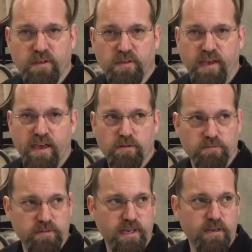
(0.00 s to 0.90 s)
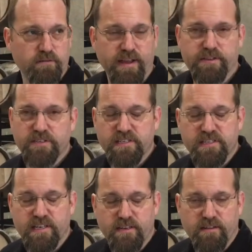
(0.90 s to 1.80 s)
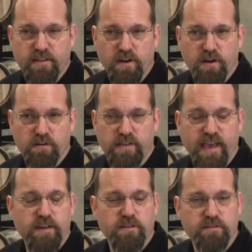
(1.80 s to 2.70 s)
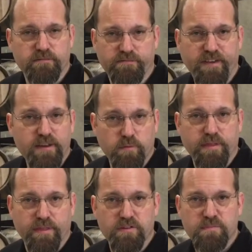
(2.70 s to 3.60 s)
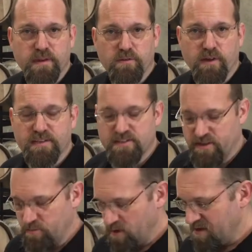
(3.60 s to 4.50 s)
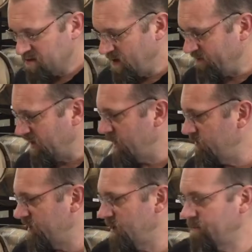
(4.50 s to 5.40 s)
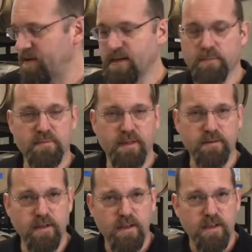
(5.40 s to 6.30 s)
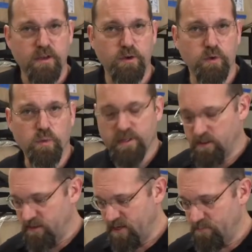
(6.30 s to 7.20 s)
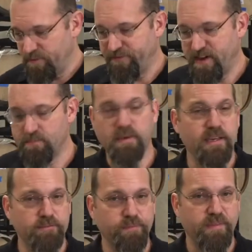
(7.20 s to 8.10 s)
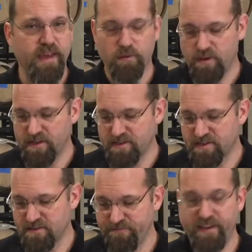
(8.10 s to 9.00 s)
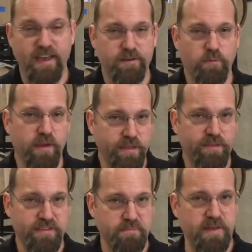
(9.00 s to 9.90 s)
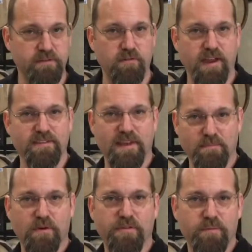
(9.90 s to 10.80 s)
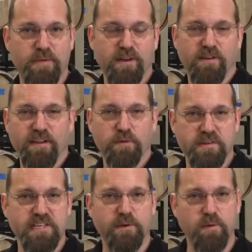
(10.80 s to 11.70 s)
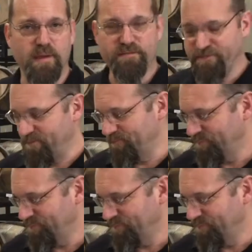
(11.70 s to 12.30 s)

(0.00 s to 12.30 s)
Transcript: cattle ranches, and their cattle are fed with those spent grains. So then we'll also have a catering company come in who will provide meat that was fed with the spent grain that both the beer and the whiskey were made from.